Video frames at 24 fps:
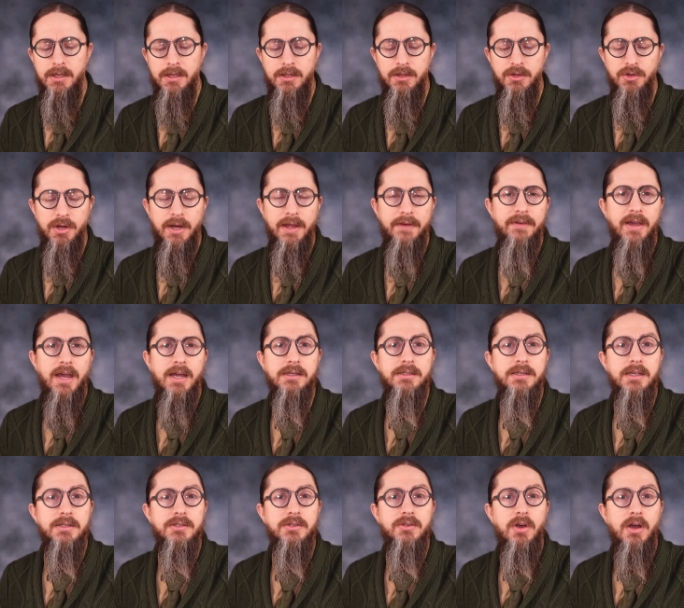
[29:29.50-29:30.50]
You can have
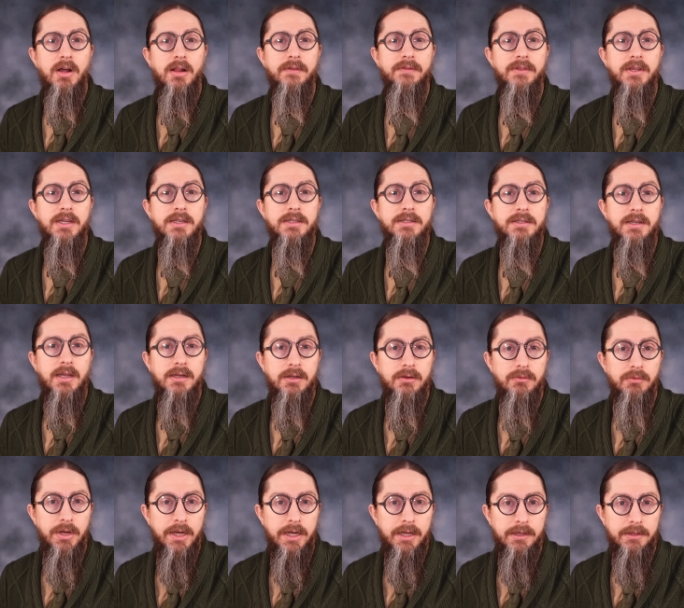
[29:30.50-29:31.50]
access to all of the
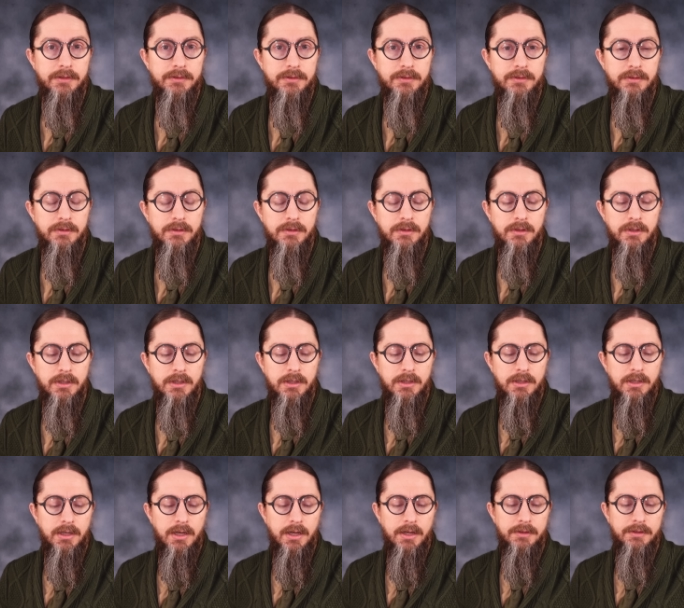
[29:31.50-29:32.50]
extended readings.
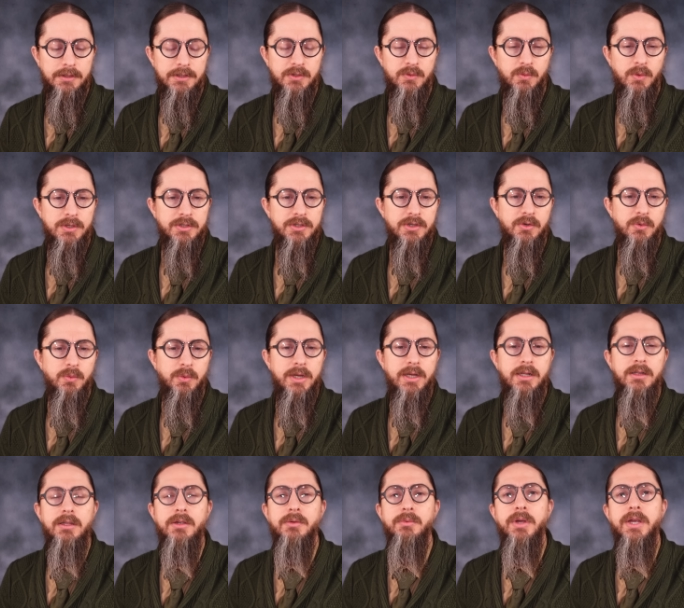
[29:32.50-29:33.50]
Uh, this was your
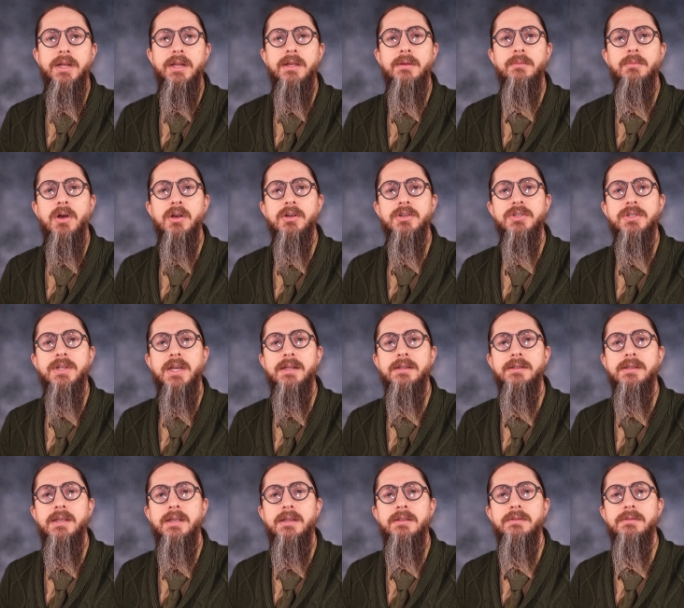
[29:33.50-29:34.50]
weekly reading, March
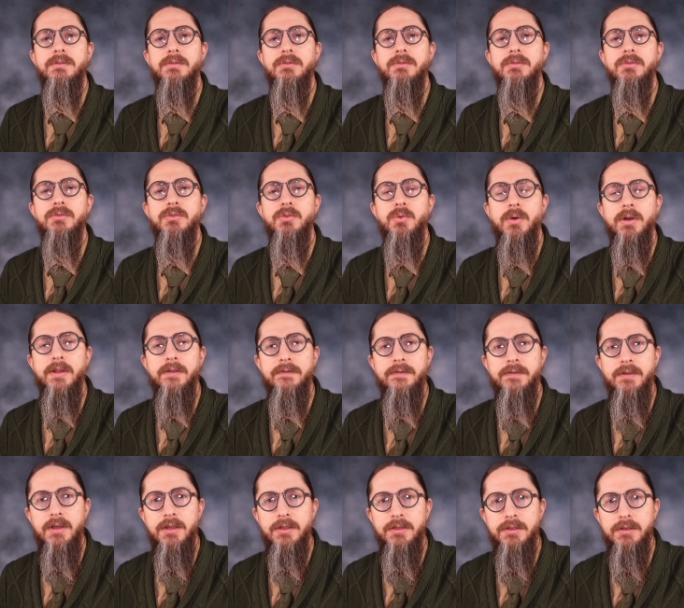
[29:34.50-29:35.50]
19th through
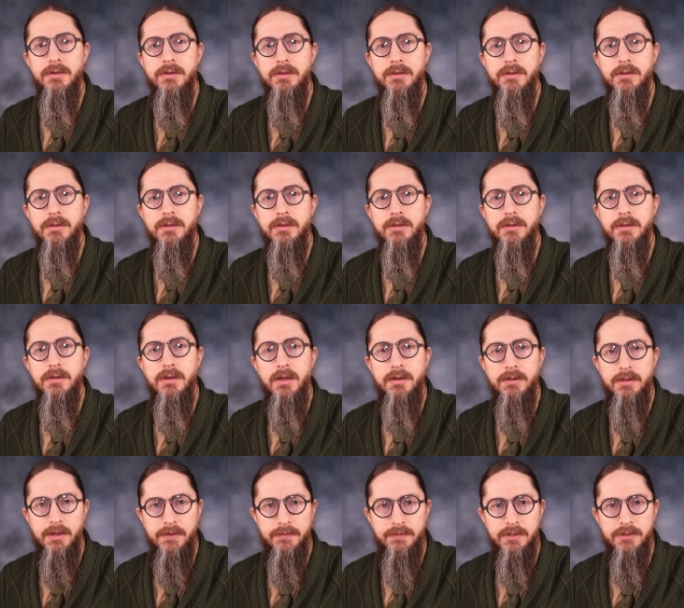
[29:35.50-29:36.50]
25th
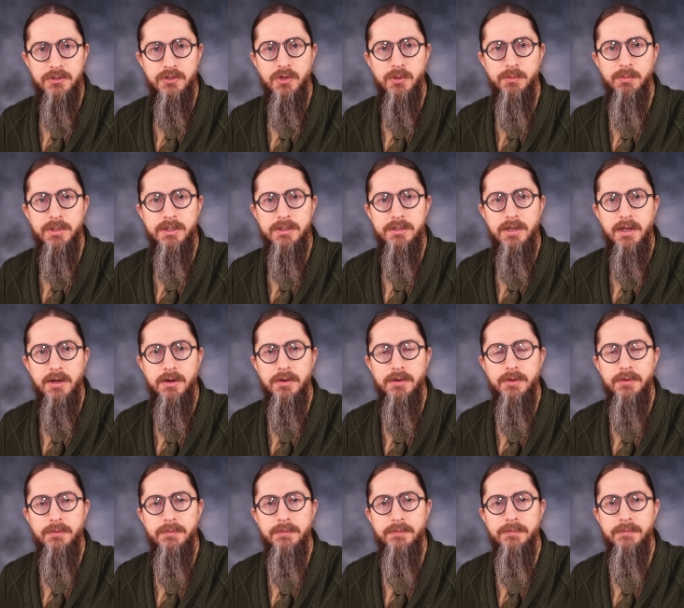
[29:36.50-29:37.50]
on Dove and Serpent Tarot.